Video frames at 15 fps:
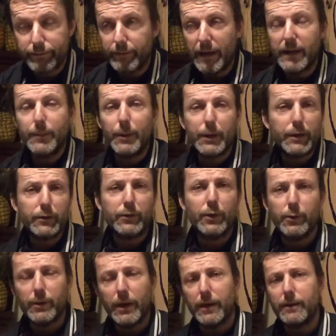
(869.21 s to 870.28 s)
Anybody could
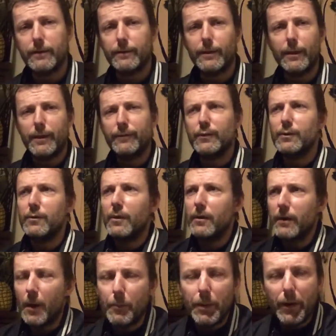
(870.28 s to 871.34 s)
do that. You don't have to
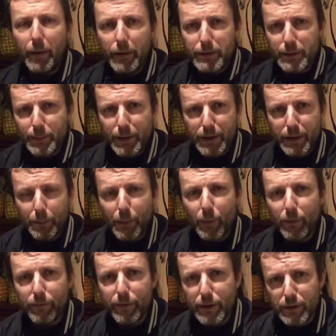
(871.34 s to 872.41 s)
like apply to be in a
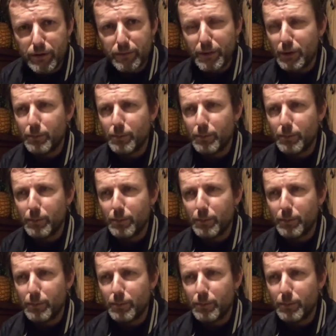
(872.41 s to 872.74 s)
porn version or something.